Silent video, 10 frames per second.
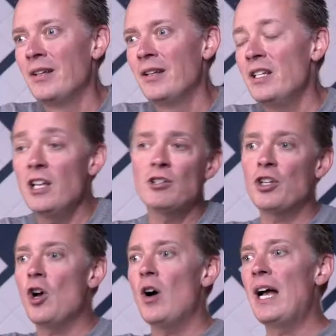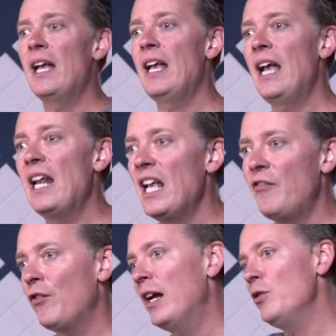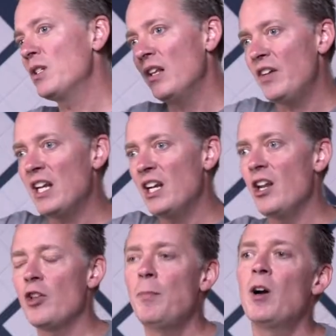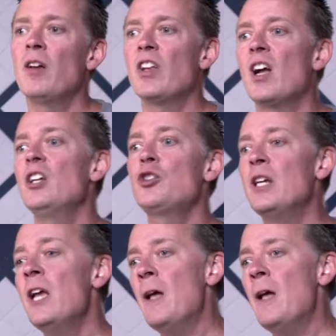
Years ago, I had a friend who was living in another part of the country,